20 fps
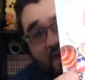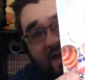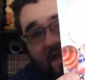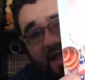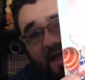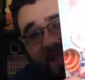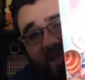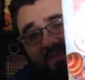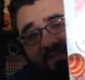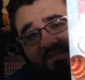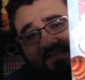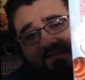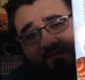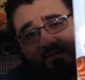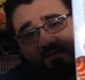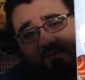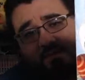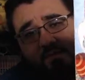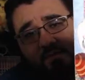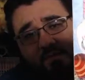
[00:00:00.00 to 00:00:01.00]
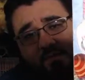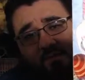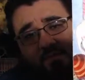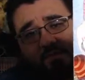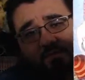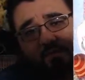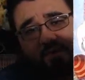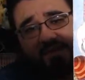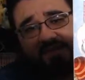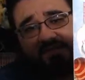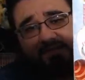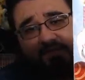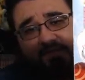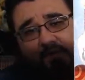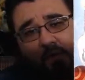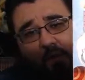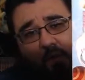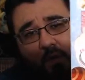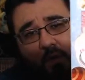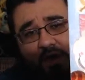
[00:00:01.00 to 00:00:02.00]
And this is one of the most recent
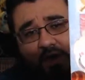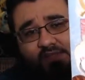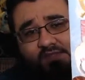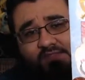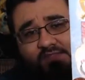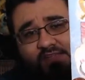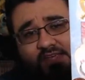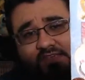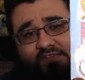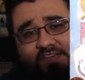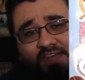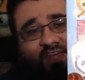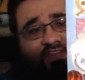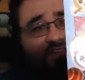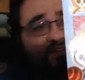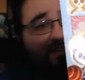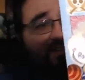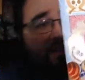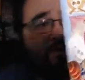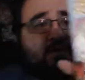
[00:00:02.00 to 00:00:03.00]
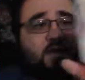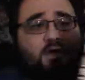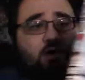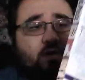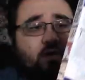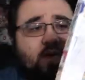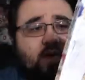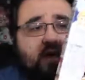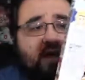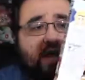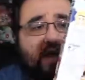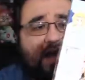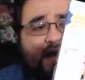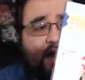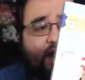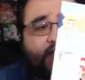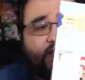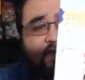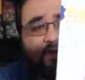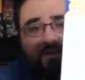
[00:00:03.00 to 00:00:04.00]
ones. If you guys don't know,
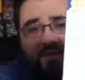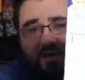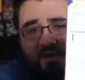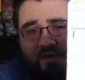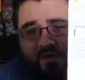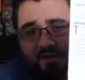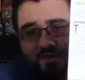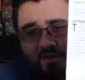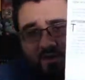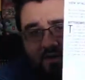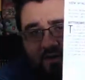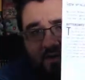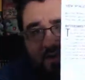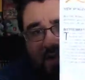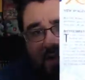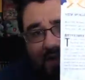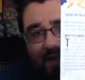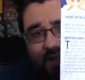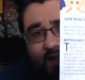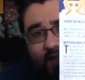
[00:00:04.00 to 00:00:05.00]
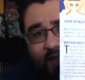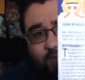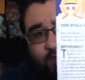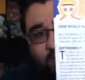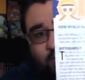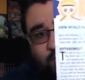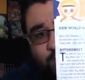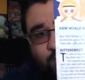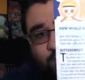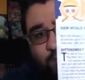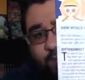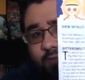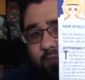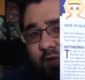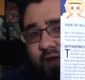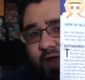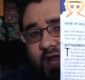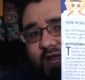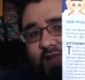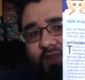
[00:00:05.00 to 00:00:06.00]
they're
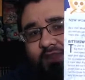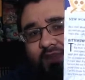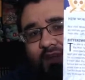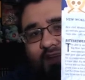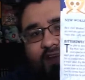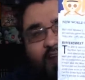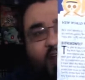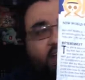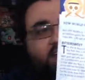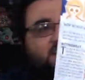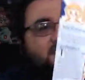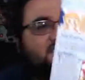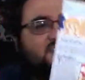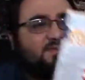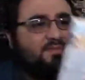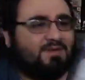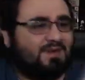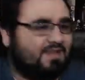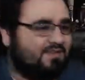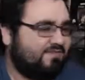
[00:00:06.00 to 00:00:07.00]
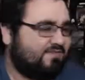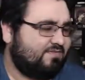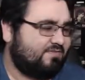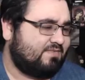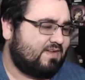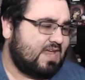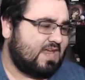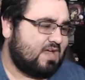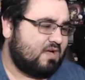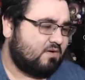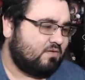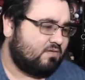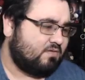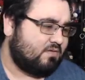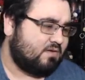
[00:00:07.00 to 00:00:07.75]
right in the 90s, I believe, now. I